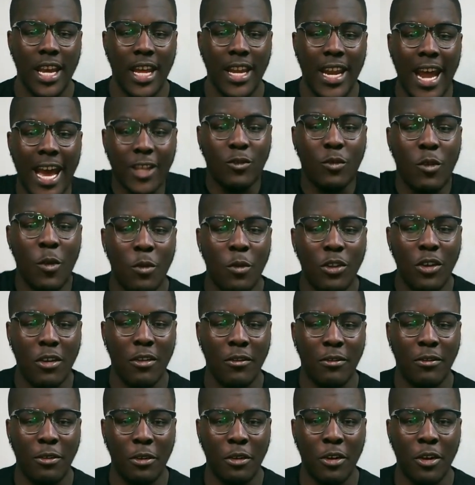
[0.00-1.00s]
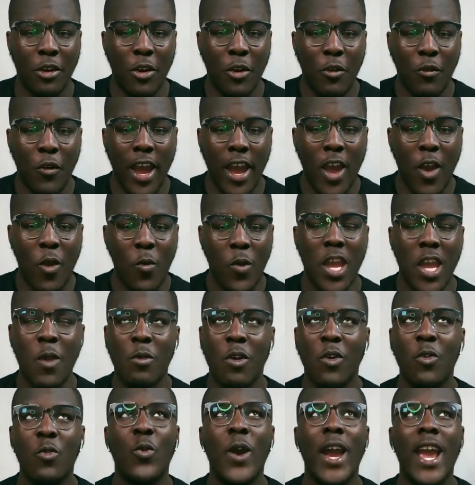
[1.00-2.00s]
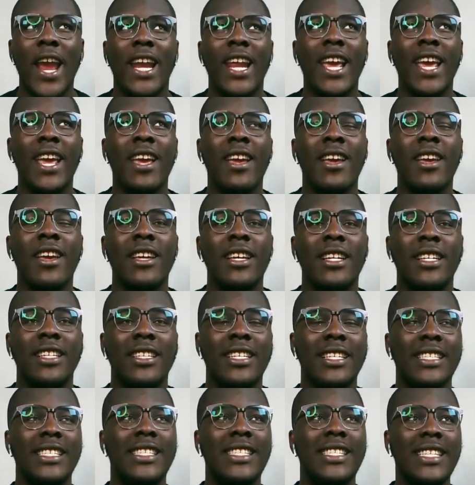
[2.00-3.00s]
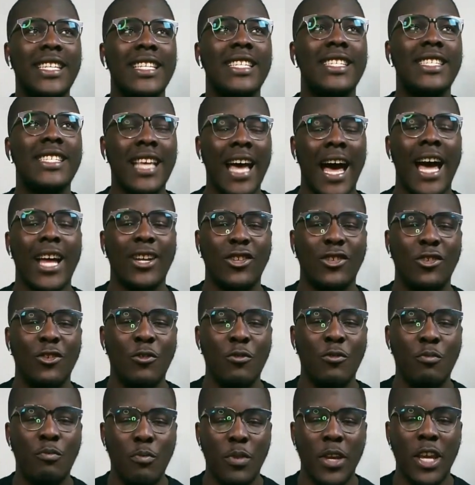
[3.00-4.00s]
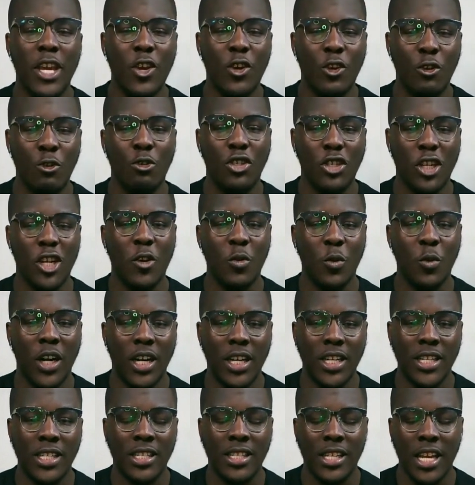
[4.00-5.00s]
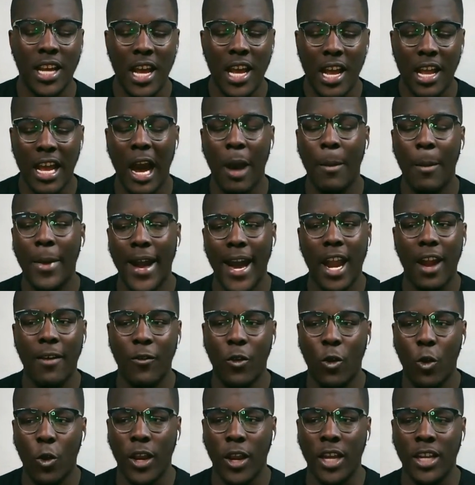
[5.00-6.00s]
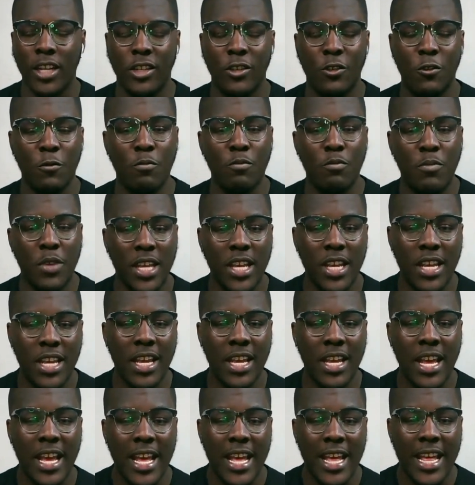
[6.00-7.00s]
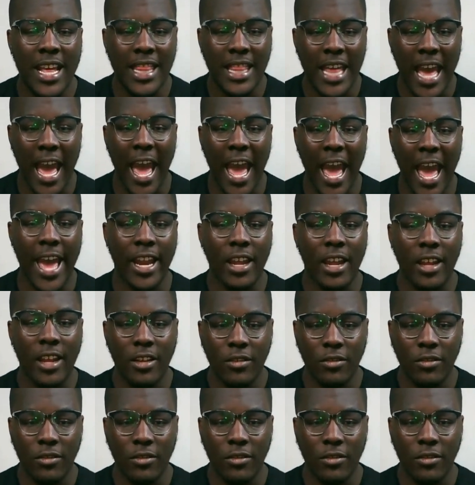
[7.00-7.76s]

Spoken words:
and that's what we were looking for, right? We were waiting to see Satu be who she was coming out of Oregon to be that,